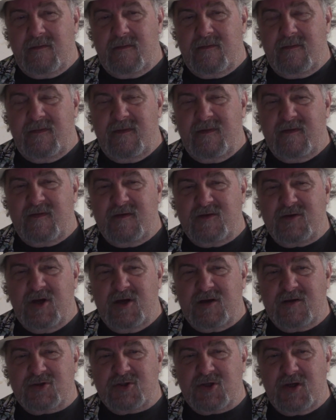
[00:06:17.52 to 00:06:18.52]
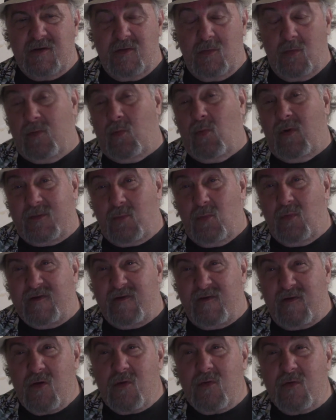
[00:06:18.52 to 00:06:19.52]
the suggestion, or what
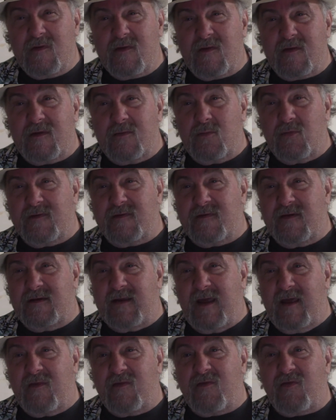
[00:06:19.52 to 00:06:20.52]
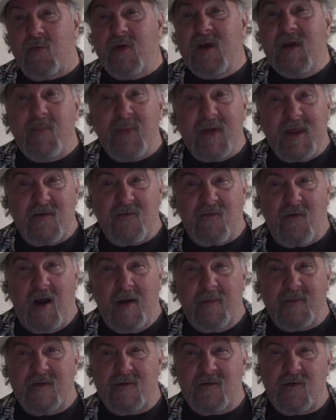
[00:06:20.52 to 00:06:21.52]
was used, was to take 3 pin
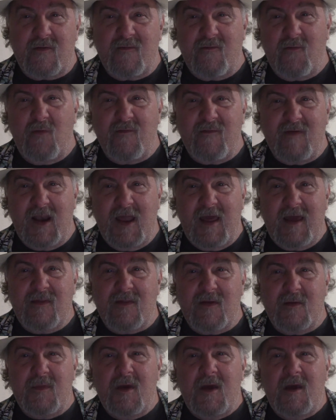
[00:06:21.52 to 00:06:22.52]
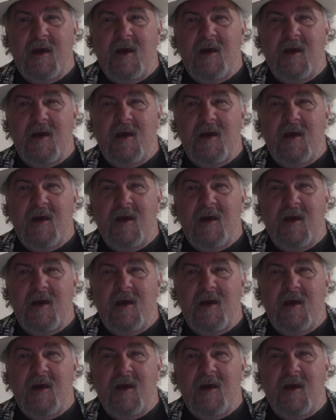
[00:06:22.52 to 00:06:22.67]
drops and sort of overlay them